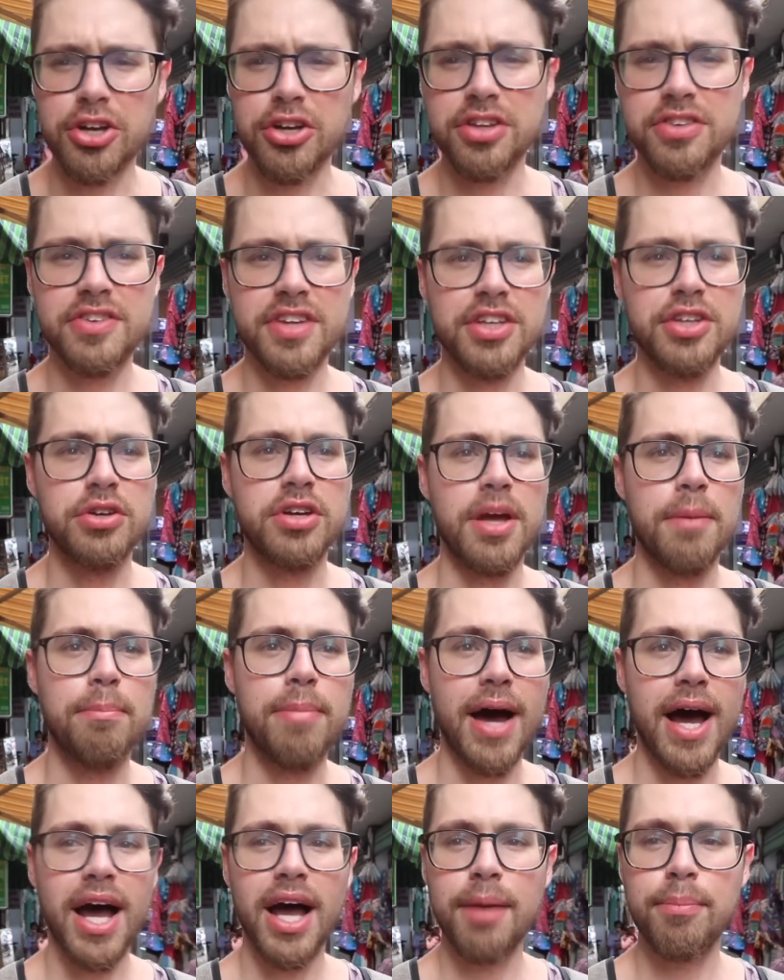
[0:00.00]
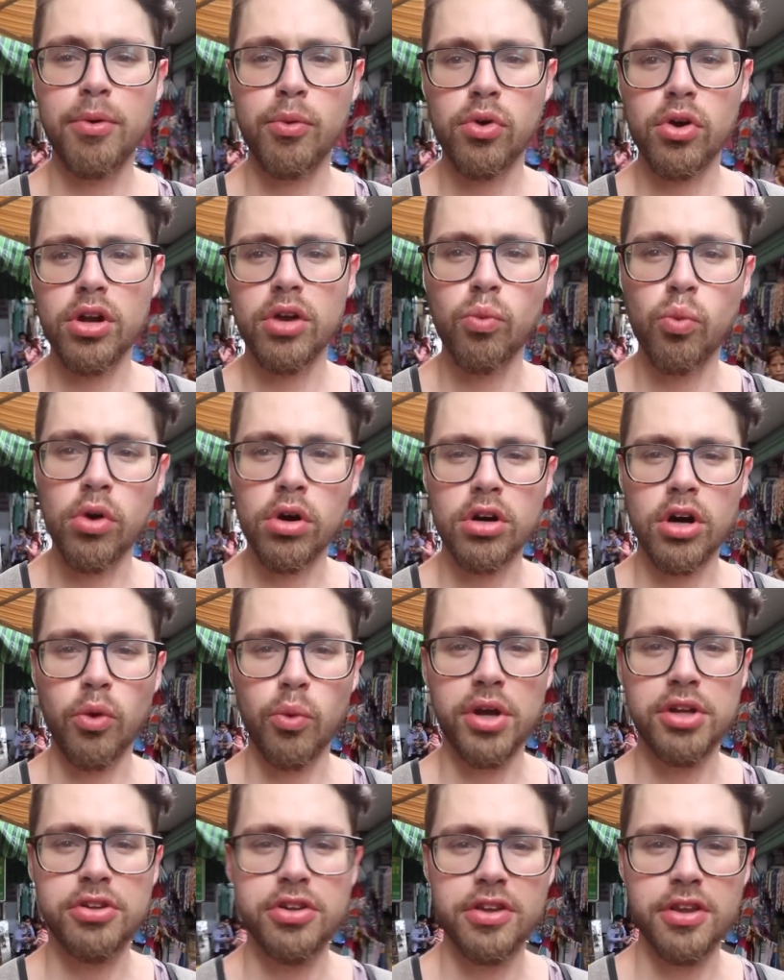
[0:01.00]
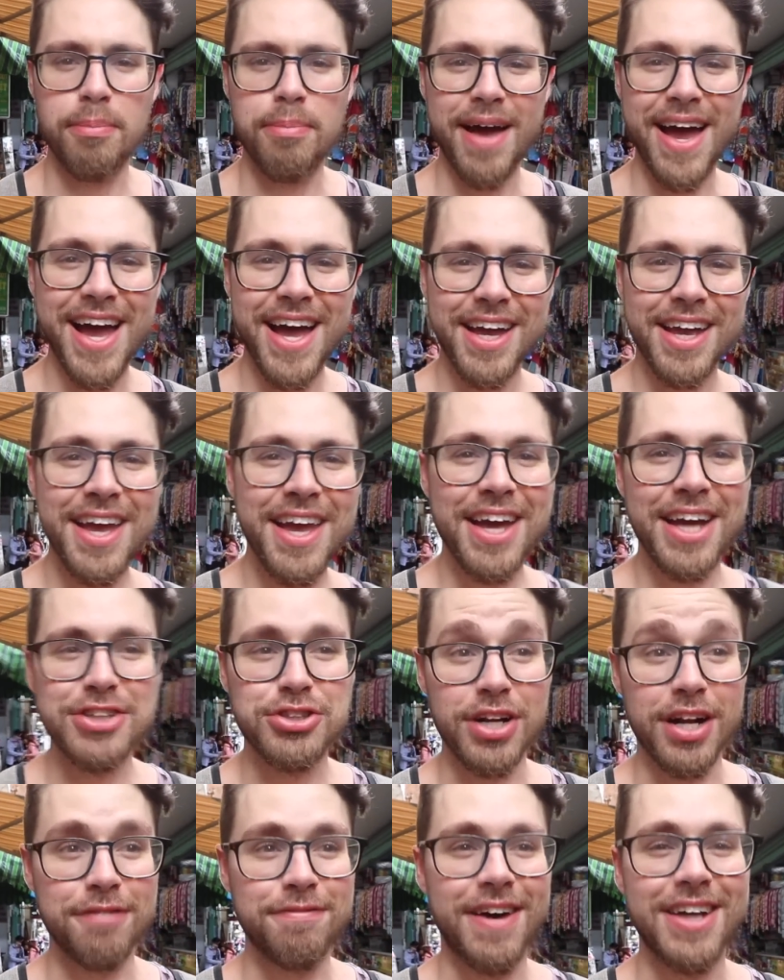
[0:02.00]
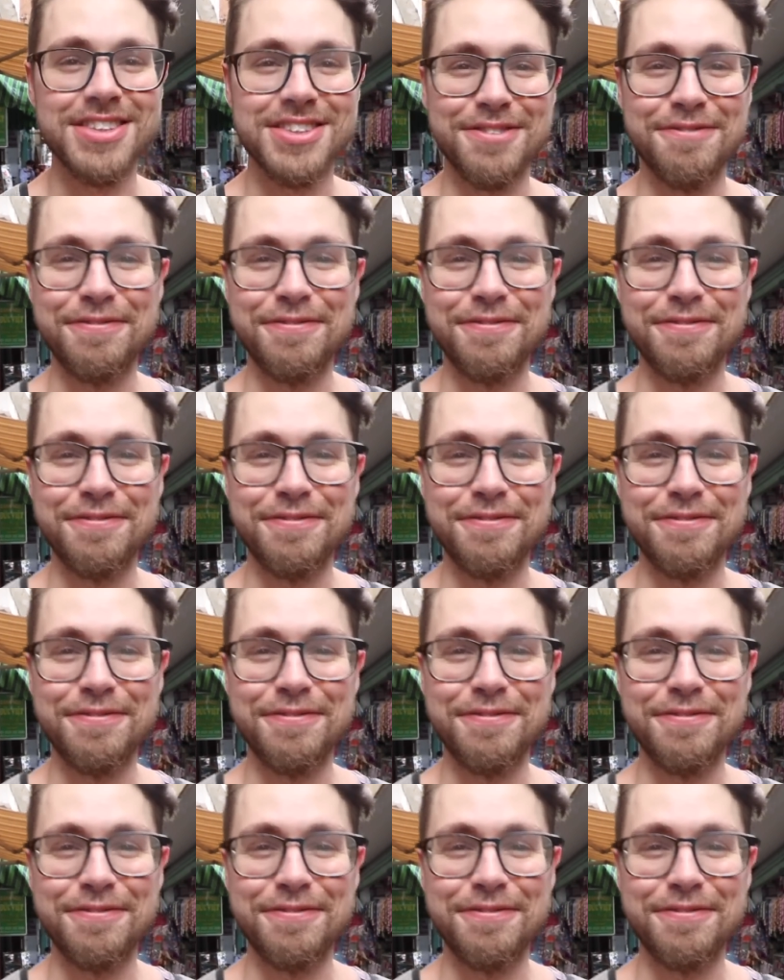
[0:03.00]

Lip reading: goods that you can buy, but we're gonna work our way to the back and try to find some